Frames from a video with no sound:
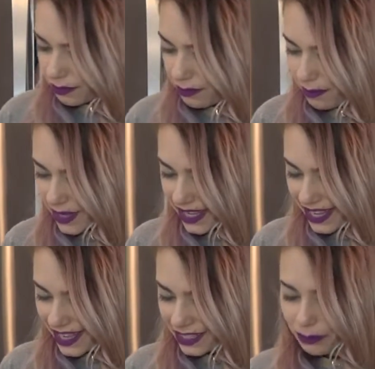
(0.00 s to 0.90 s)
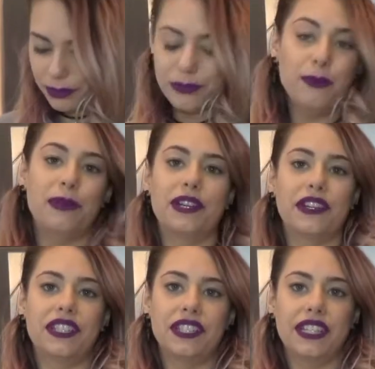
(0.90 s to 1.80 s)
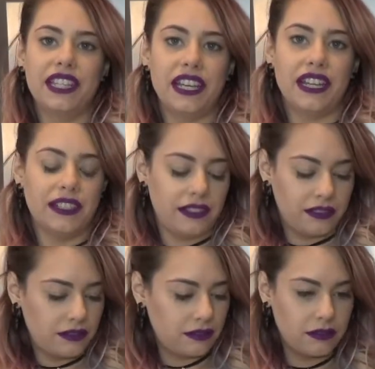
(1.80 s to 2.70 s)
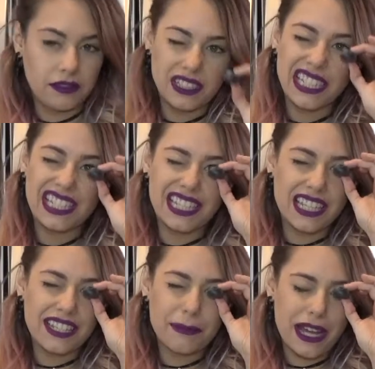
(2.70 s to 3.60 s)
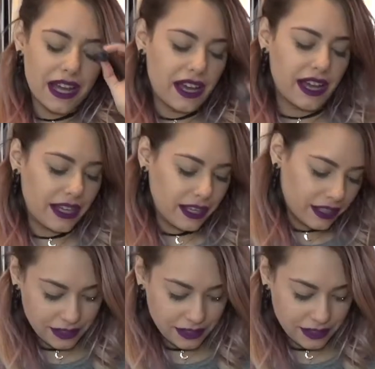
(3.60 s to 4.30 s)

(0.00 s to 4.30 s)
are big ass blueberries, look at that. Like the size of my eye.